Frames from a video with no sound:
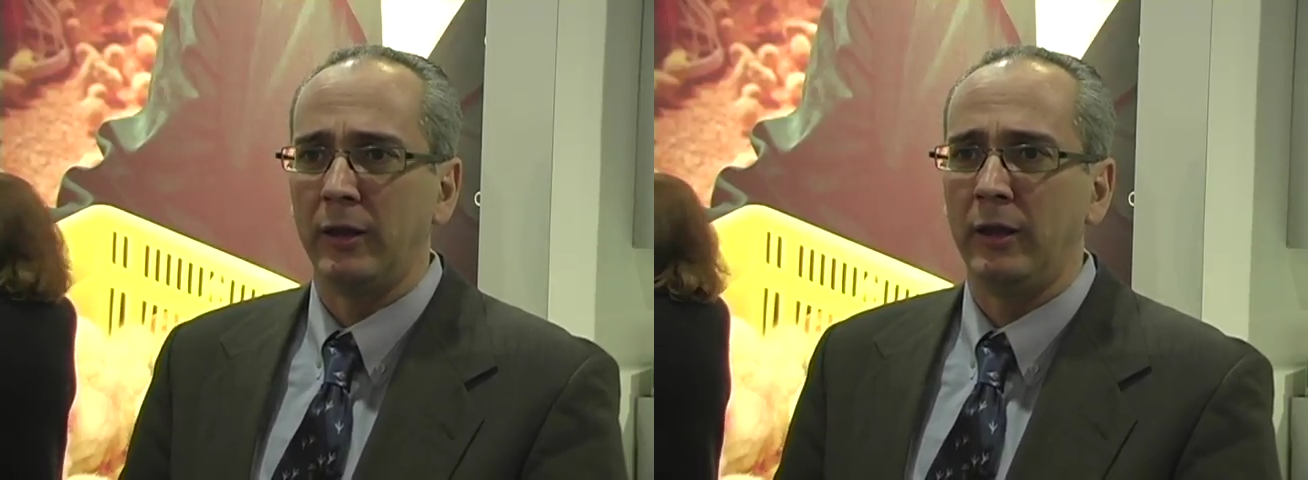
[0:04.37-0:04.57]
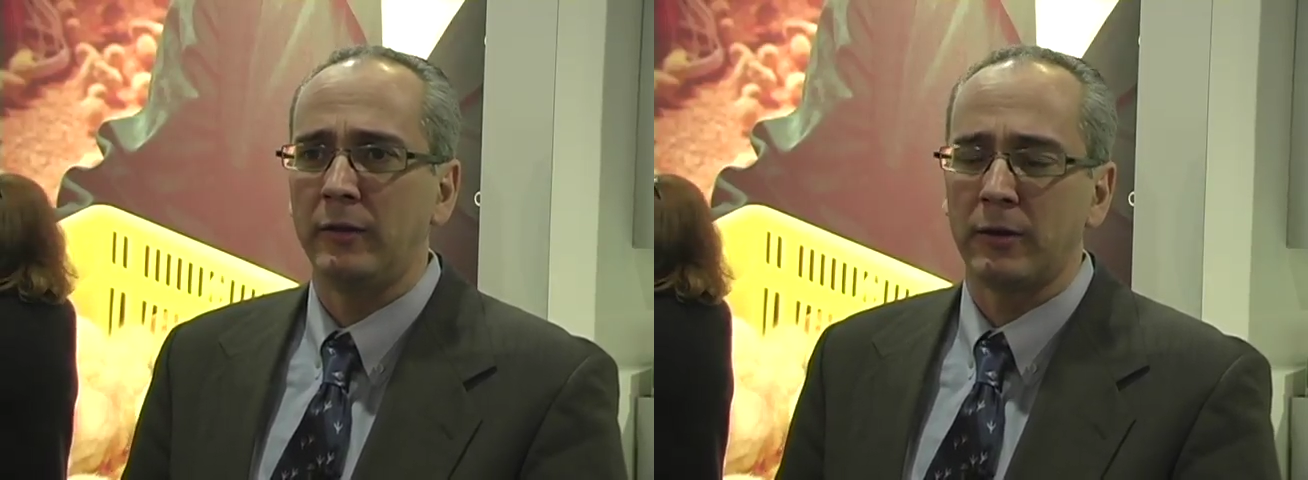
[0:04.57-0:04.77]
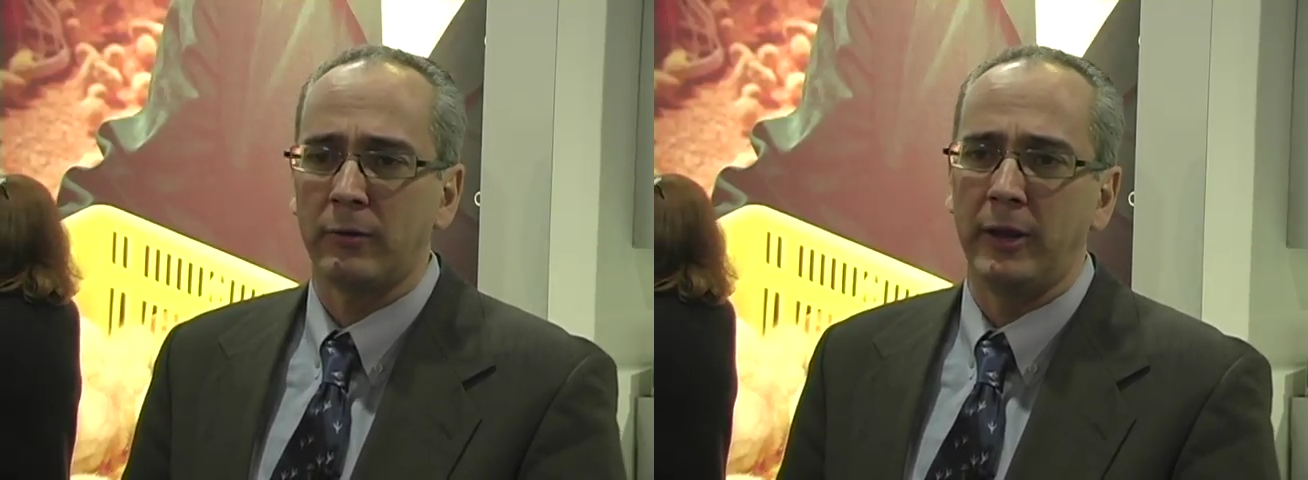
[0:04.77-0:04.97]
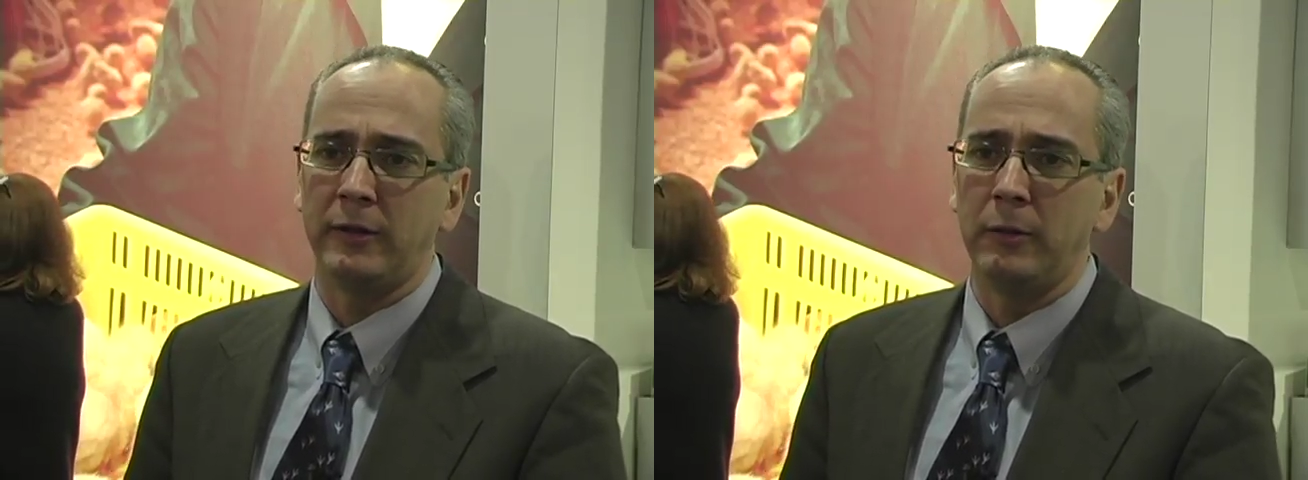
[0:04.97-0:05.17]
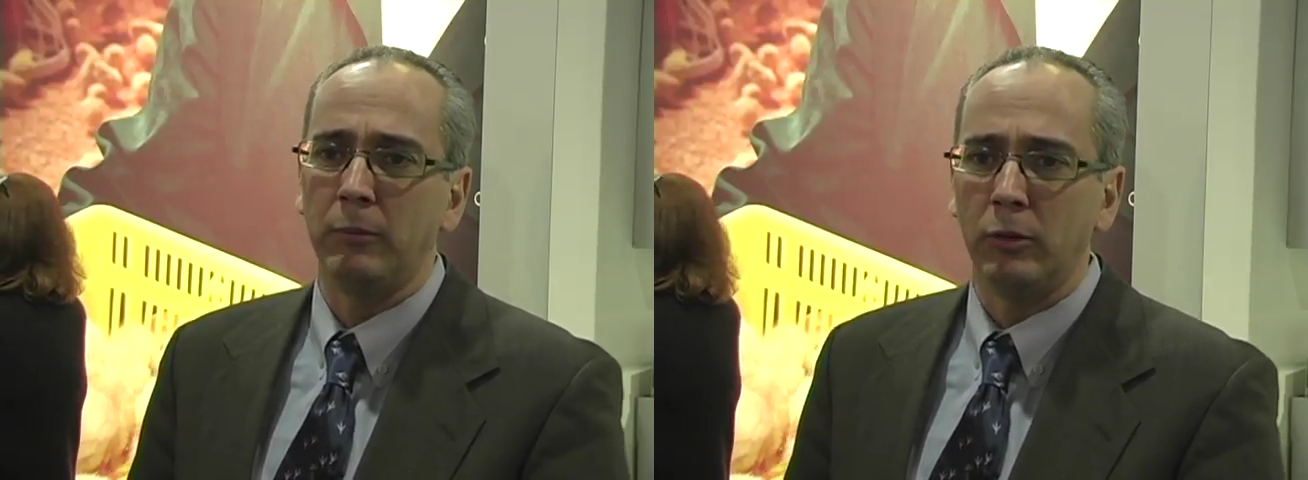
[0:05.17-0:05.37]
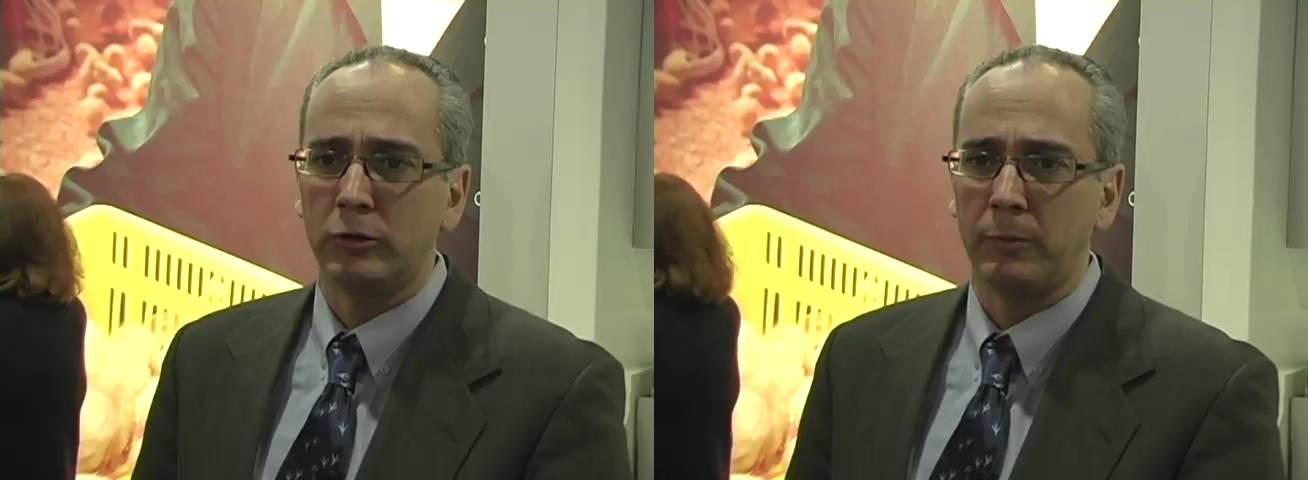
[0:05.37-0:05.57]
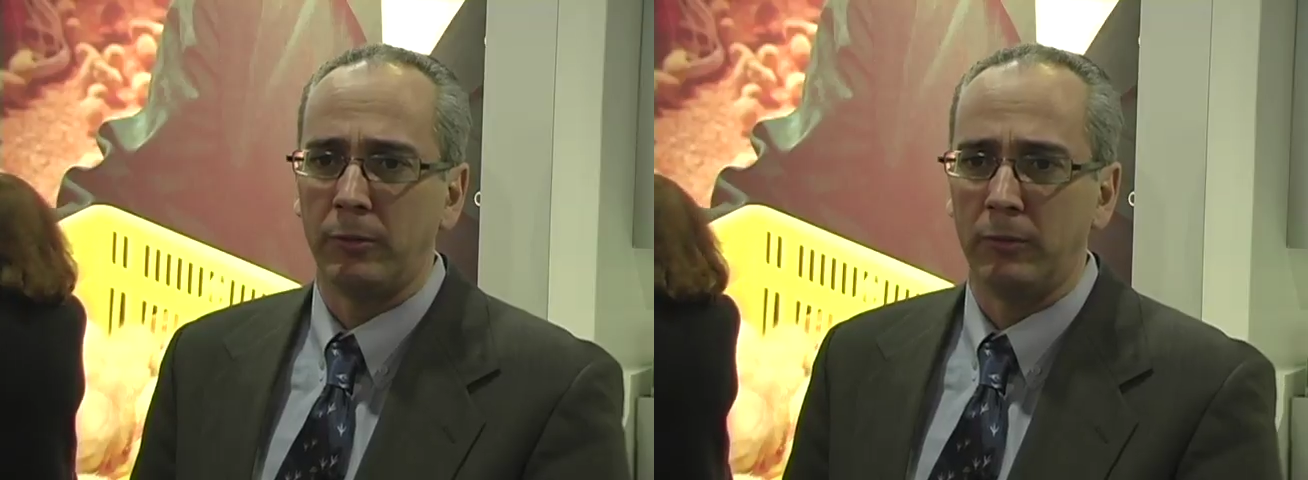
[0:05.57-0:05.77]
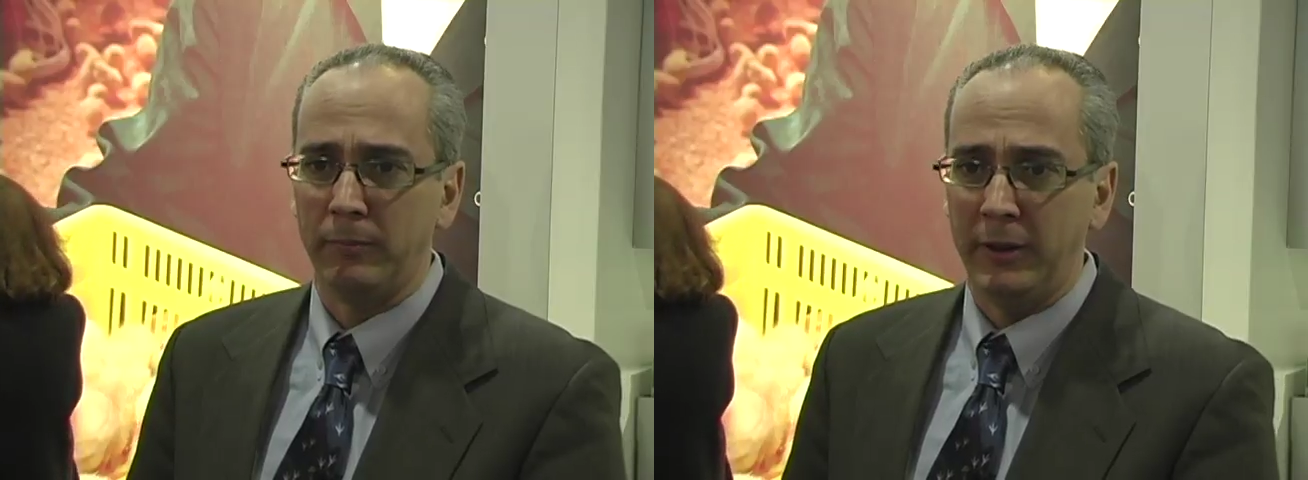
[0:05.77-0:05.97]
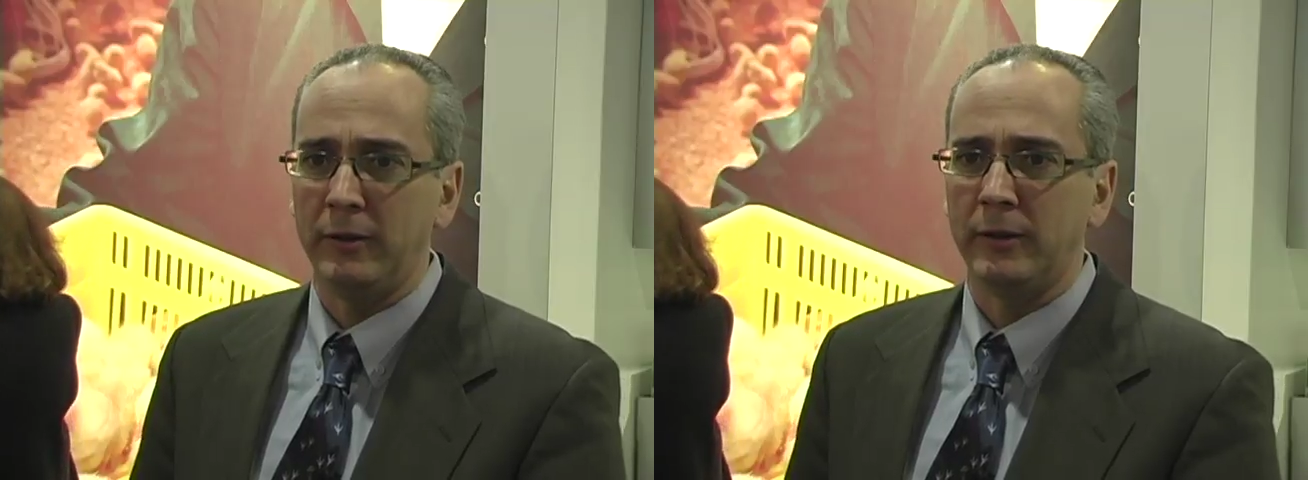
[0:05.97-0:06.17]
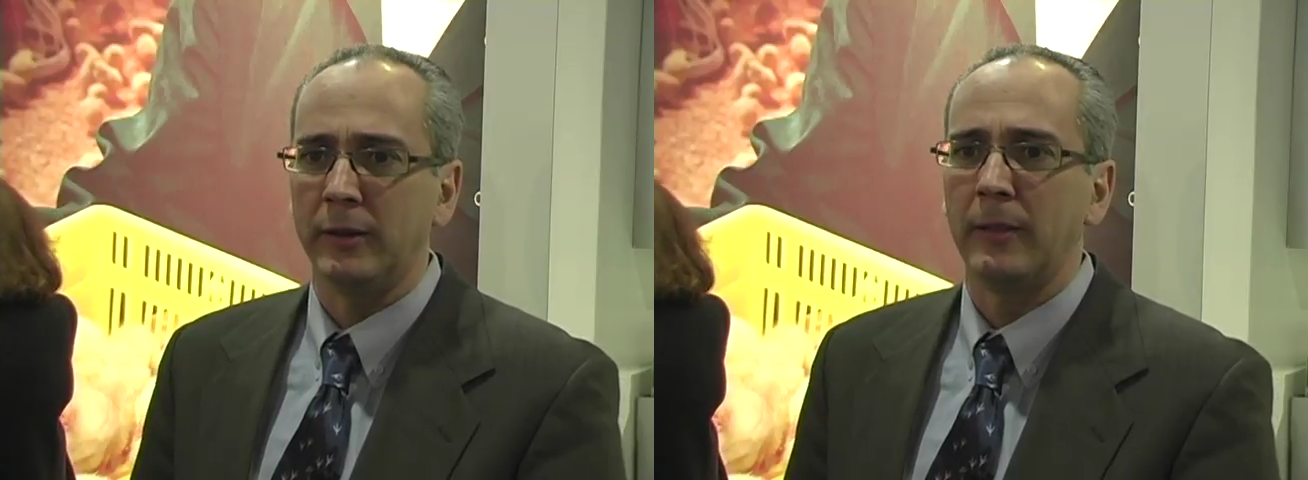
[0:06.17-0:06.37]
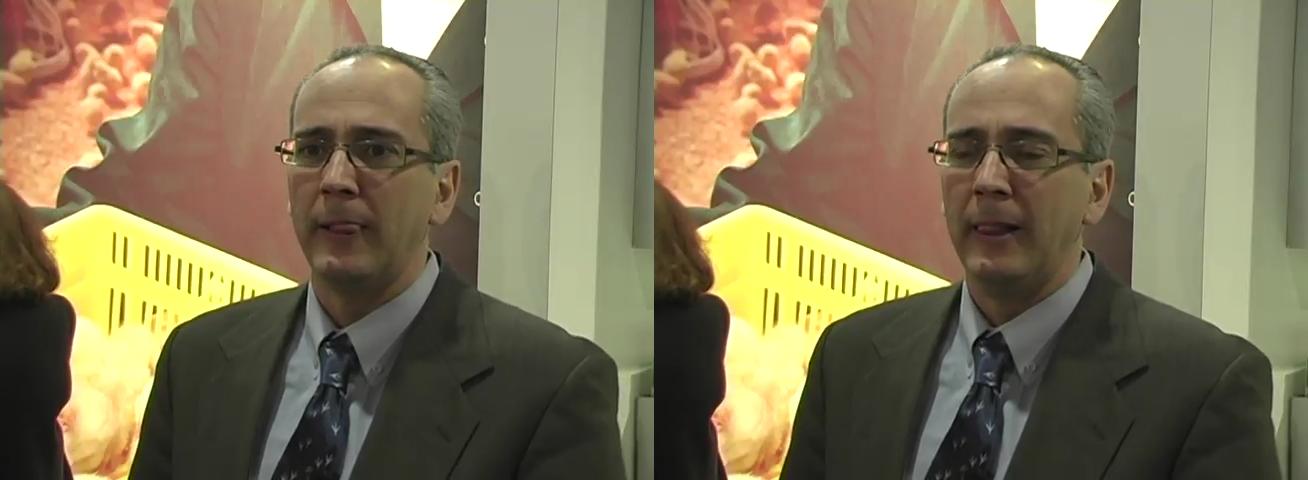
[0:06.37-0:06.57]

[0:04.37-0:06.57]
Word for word: integrating multiple media